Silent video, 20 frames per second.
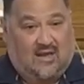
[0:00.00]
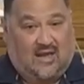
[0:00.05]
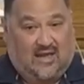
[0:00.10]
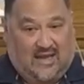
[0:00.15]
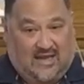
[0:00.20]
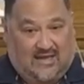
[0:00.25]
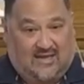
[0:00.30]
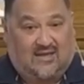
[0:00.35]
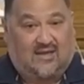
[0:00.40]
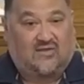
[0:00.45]

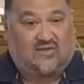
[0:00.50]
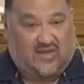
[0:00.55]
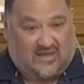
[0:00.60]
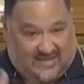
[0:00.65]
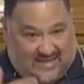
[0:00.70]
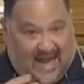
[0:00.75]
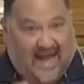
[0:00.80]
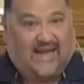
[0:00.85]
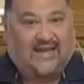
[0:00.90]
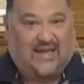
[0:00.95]
in the
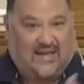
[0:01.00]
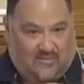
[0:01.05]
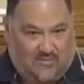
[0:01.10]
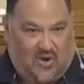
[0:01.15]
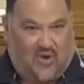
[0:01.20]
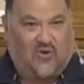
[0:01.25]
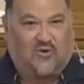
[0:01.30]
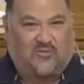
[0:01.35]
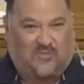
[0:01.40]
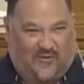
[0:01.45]
dating
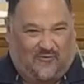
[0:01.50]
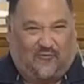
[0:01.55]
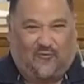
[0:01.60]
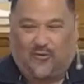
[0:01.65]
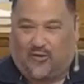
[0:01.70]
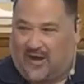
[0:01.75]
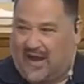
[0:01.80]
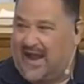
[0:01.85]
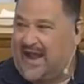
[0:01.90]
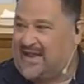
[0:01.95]
mode
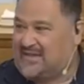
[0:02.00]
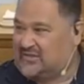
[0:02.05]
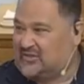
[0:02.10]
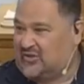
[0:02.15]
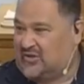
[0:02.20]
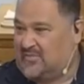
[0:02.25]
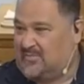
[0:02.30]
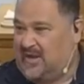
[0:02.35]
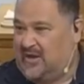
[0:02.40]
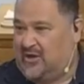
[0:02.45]
before I asked
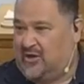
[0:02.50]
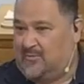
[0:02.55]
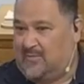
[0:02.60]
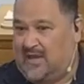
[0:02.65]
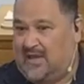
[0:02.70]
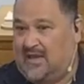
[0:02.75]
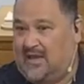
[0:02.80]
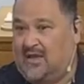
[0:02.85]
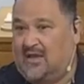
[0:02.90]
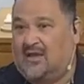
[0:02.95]
her to marry
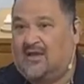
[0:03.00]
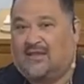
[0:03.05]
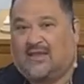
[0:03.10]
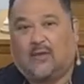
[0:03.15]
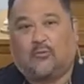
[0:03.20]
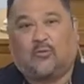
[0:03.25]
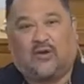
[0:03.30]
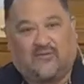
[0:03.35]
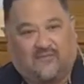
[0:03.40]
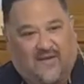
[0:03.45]
me, they
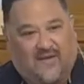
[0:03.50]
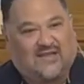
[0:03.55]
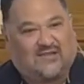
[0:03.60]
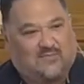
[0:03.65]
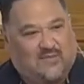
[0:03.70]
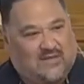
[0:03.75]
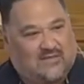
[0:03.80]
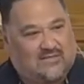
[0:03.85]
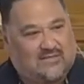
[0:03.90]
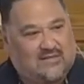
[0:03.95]
were
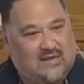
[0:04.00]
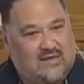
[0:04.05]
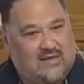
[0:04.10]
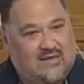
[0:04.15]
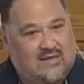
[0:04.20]
investments.